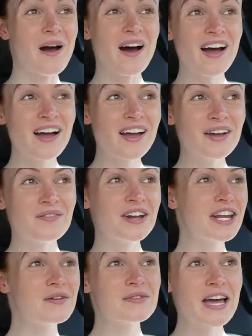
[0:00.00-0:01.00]
Hi,
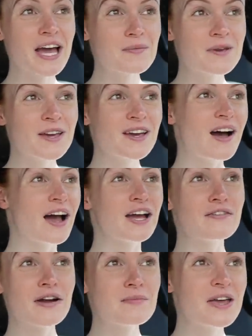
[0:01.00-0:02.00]
my name's Abby.
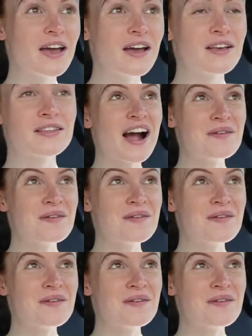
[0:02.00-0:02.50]
I'm IBS.